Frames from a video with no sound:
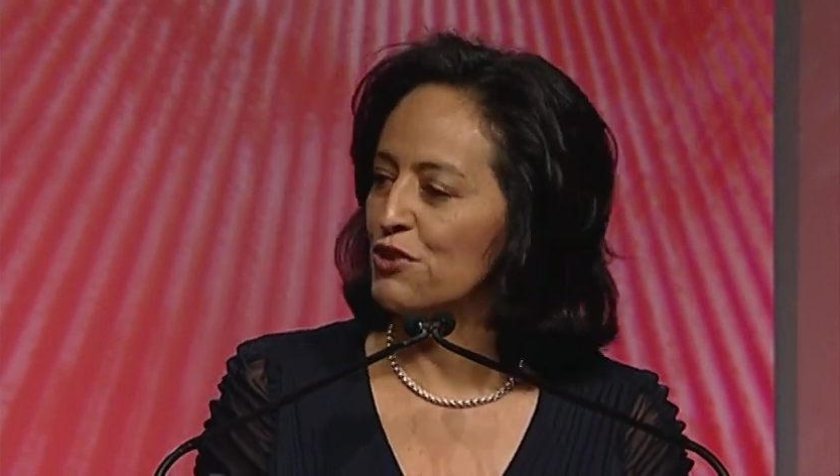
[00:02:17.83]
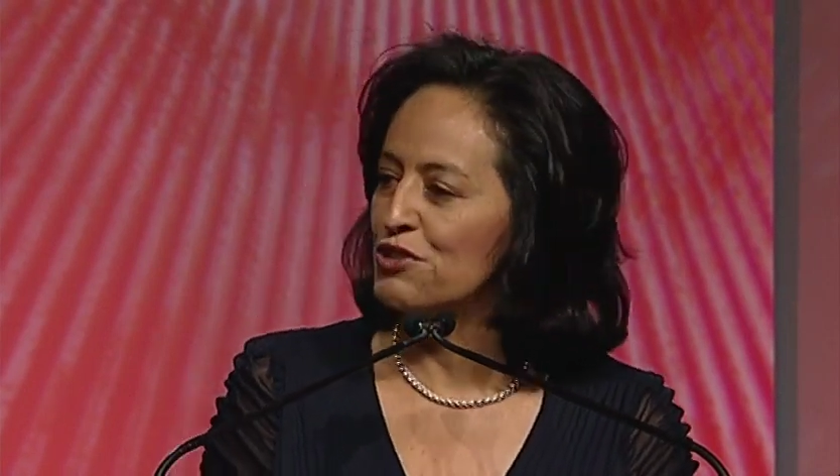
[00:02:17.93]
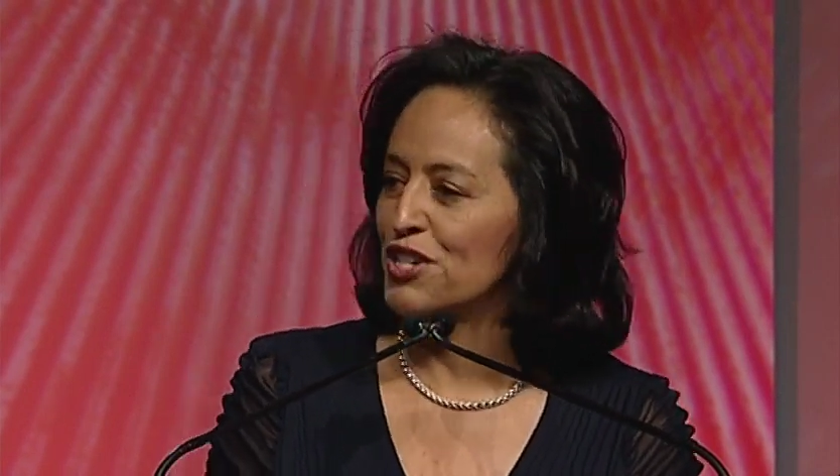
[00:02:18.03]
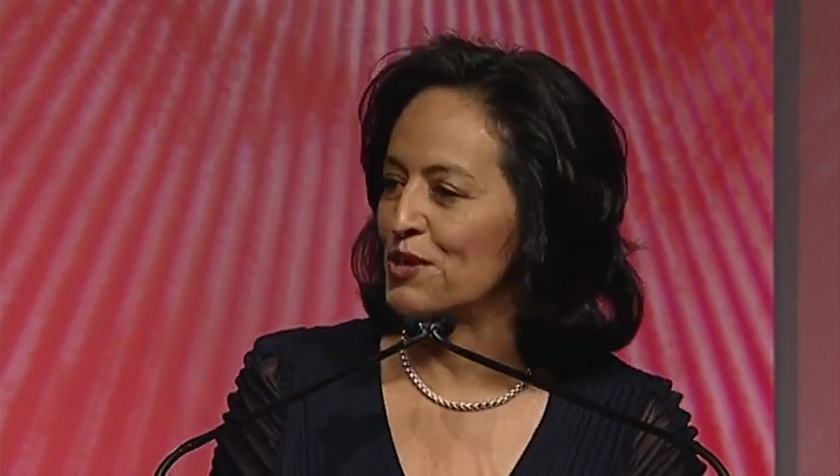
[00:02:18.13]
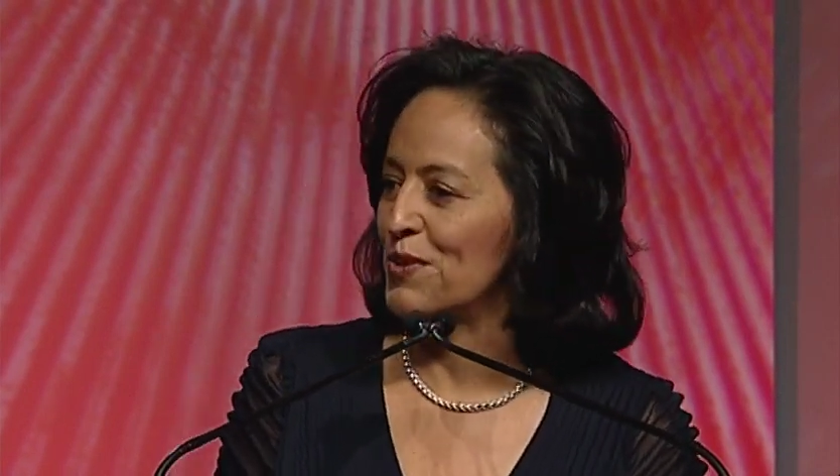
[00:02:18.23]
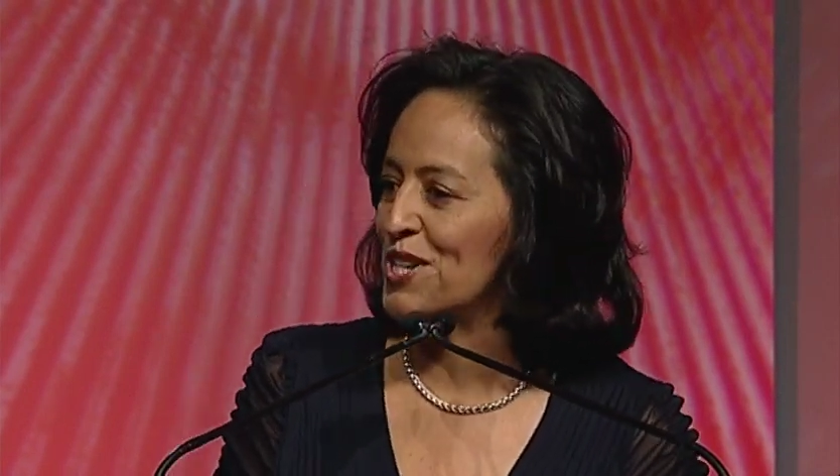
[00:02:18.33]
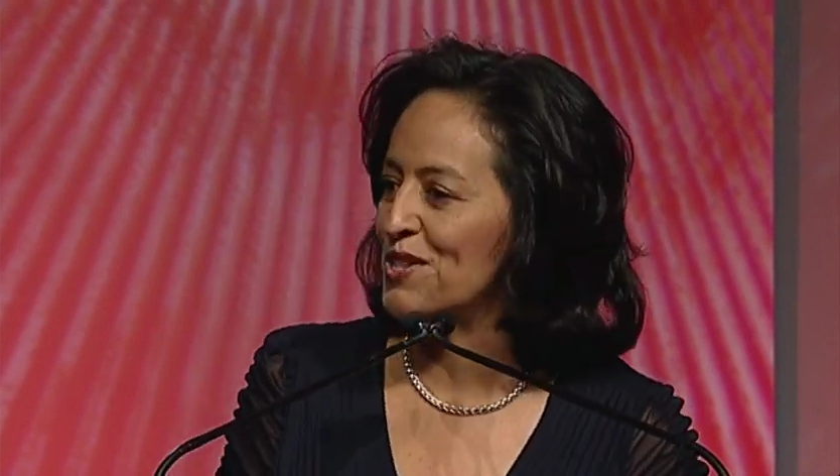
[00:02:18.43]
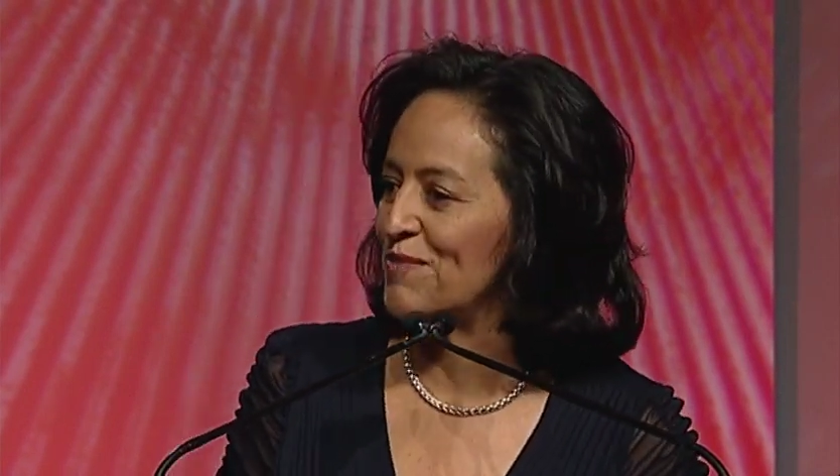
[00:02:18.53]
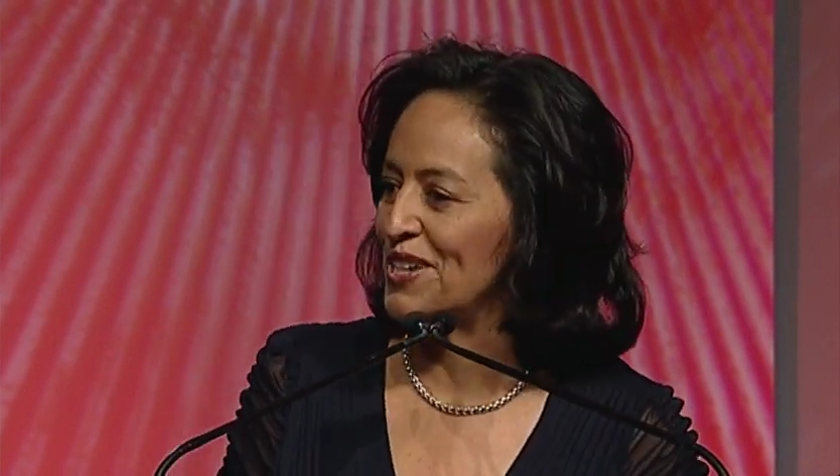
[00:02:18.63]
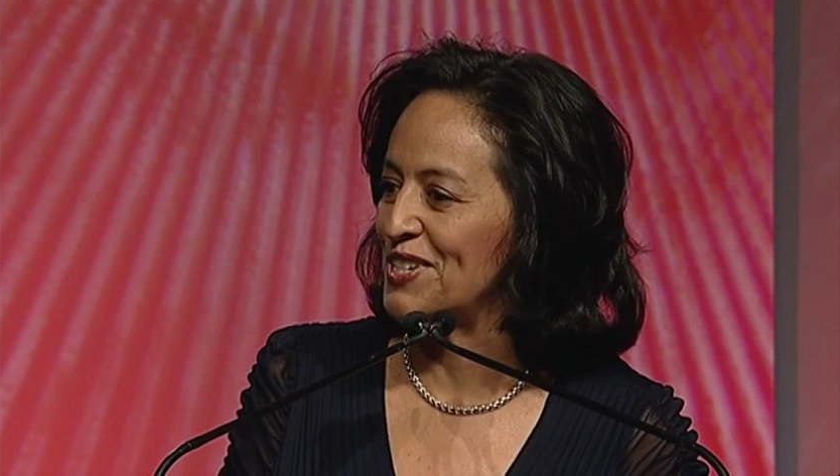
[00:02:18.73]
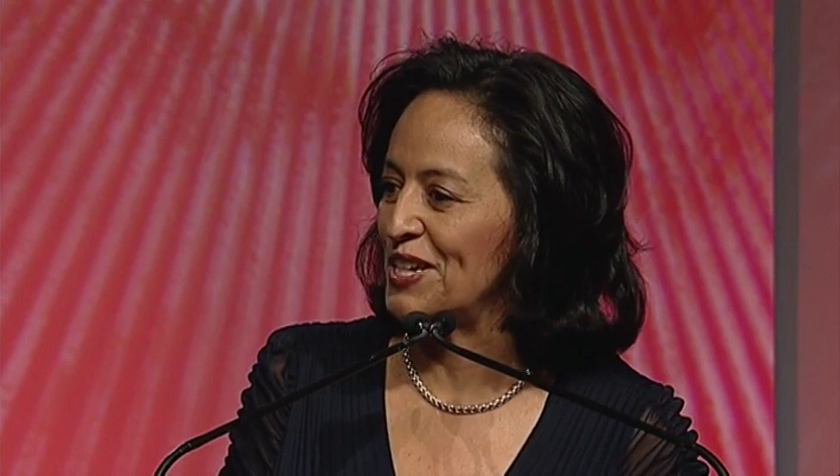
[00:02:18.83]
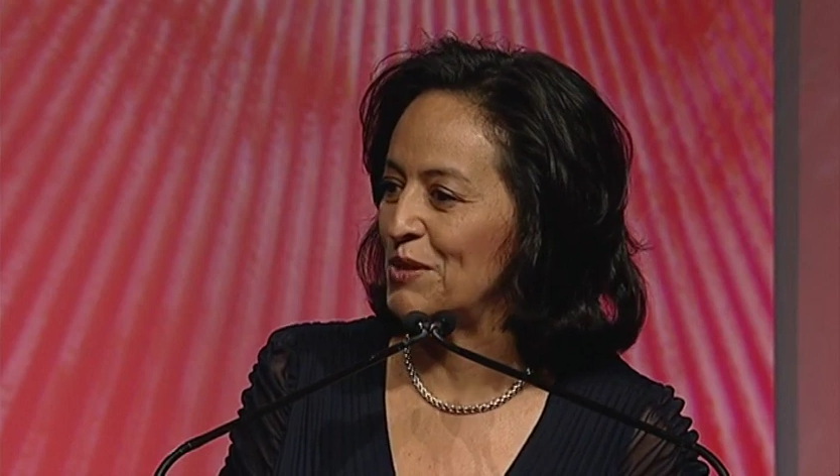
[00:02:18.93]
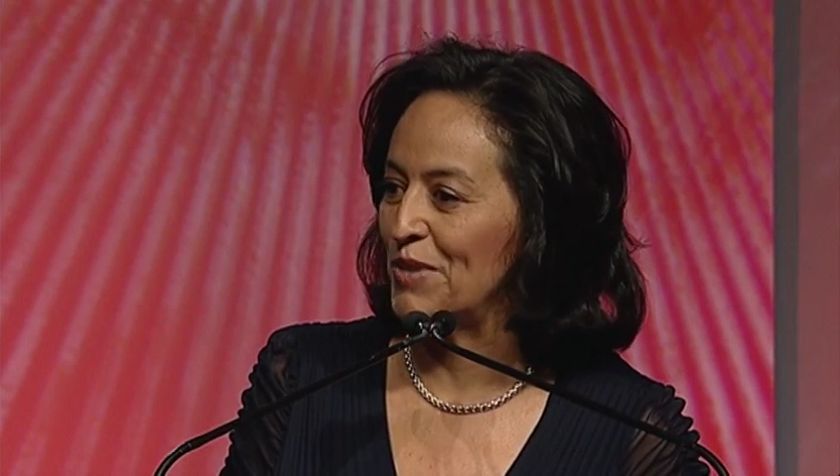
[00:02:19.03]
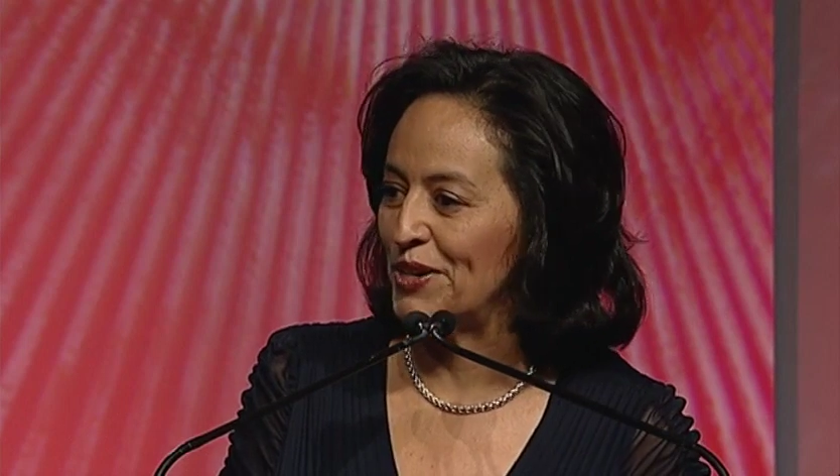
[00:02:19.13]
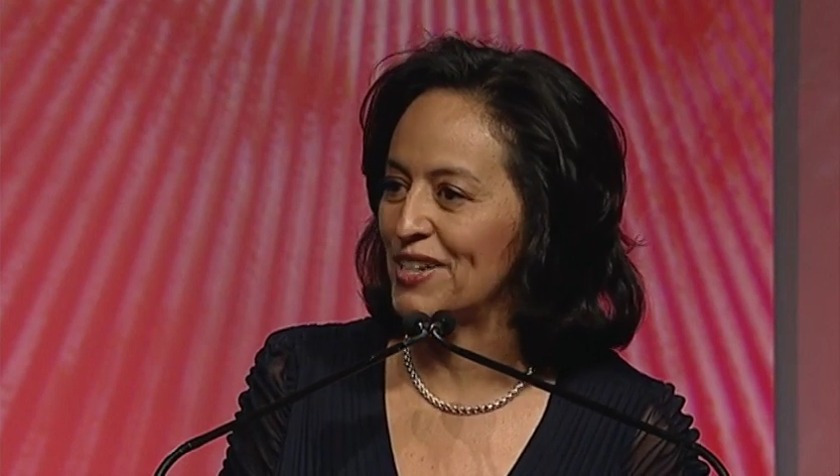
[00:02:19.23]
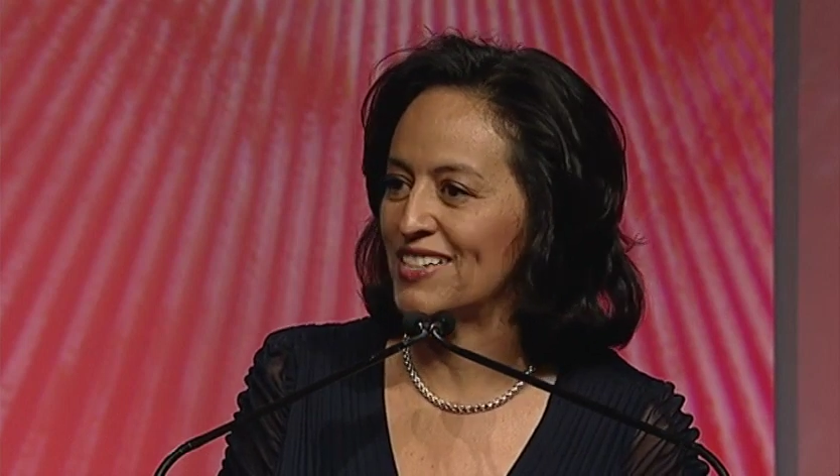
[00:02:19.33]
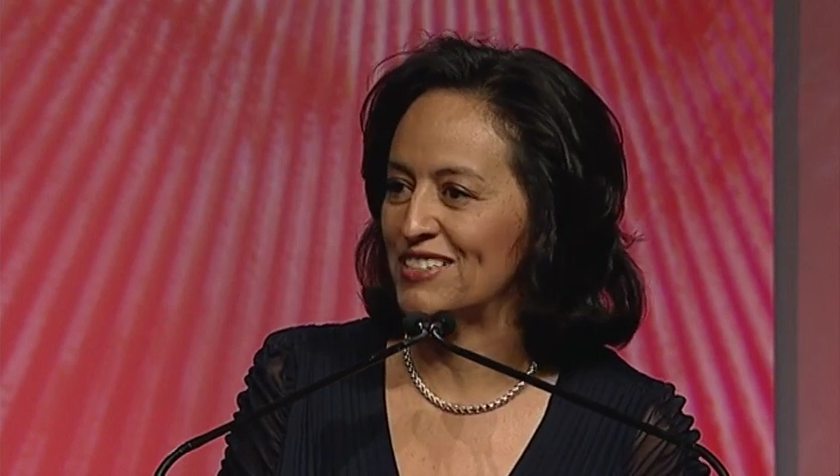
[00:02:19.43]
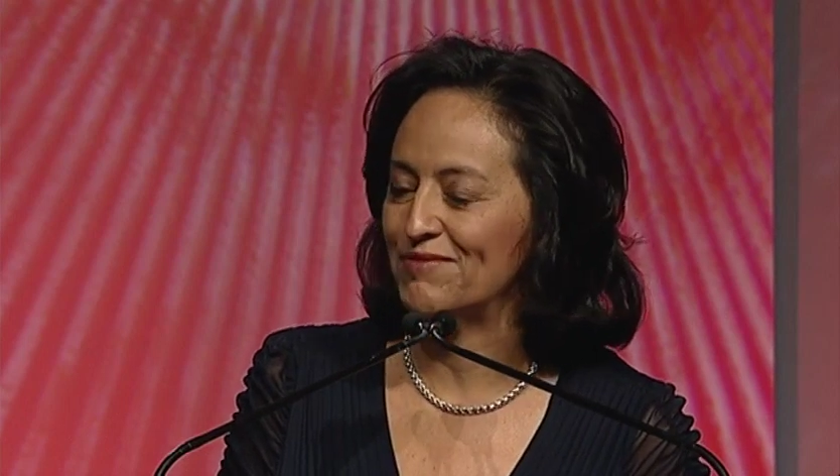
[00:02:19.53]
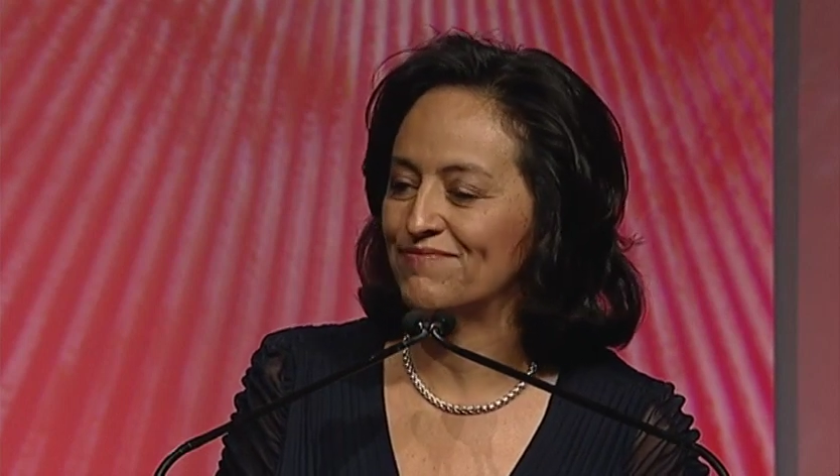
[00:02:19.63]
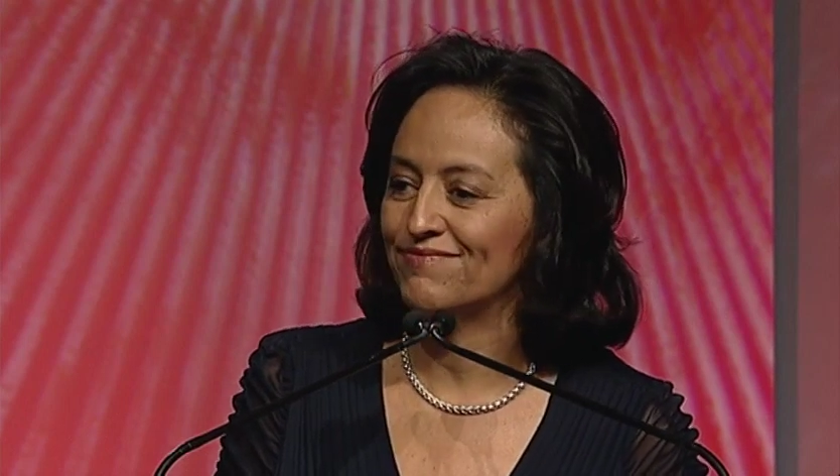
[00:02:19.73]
first-generation Mexican-American.